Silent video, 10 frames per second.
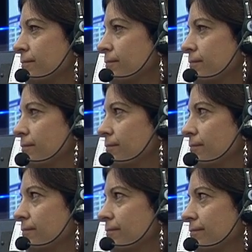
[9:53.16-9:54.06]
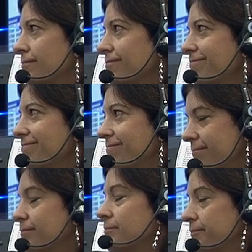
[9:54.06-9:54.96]

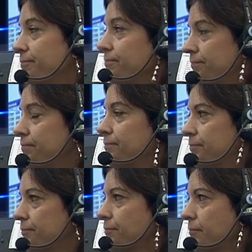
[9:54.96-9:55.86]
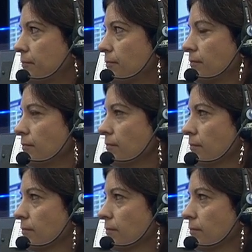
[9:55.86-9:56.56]
This person isn't speaking.